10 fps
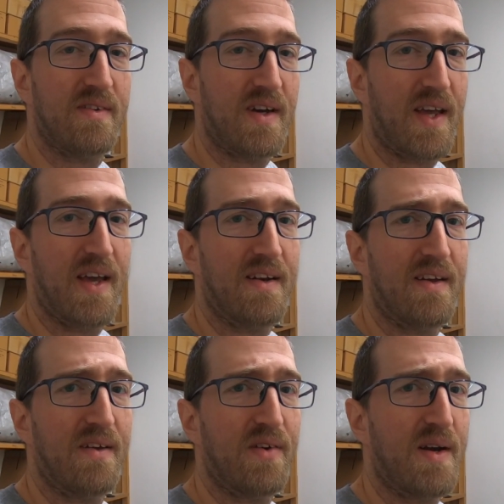again,
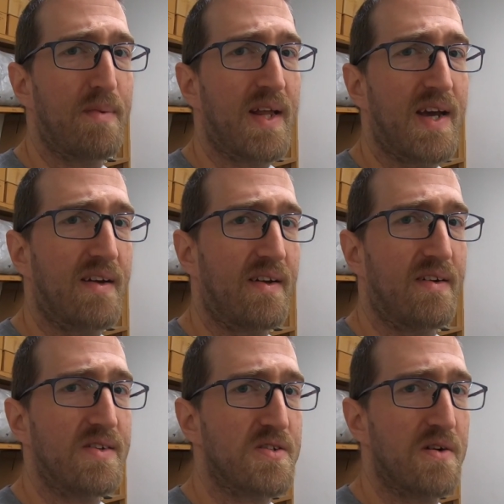if anybody out
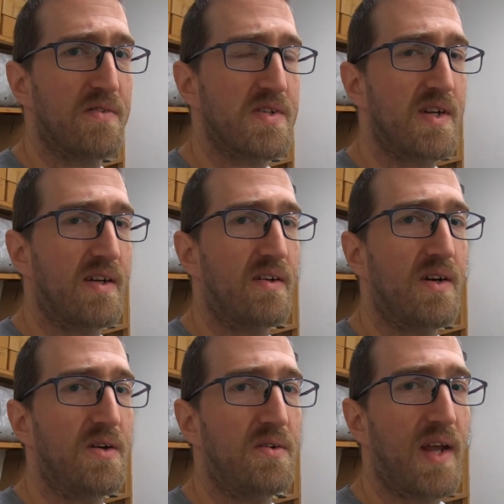there is servicing
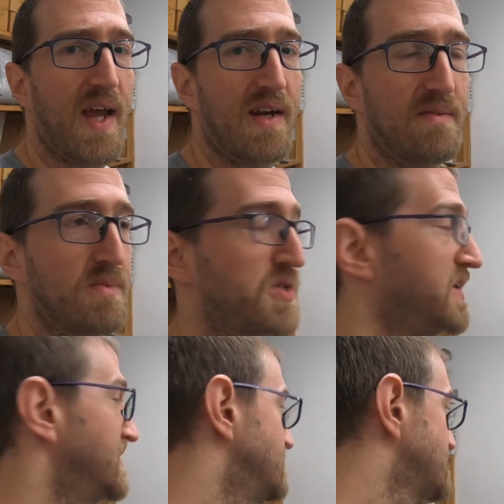their own Canon
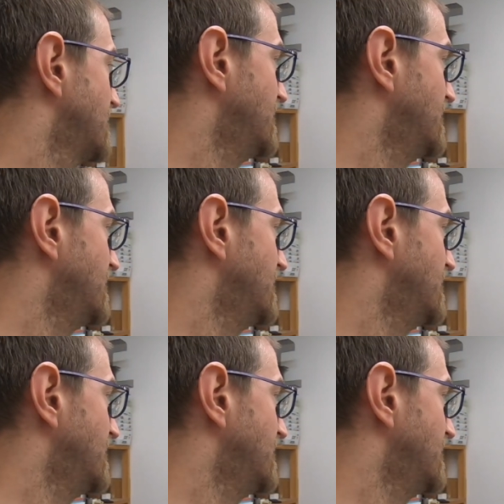machines.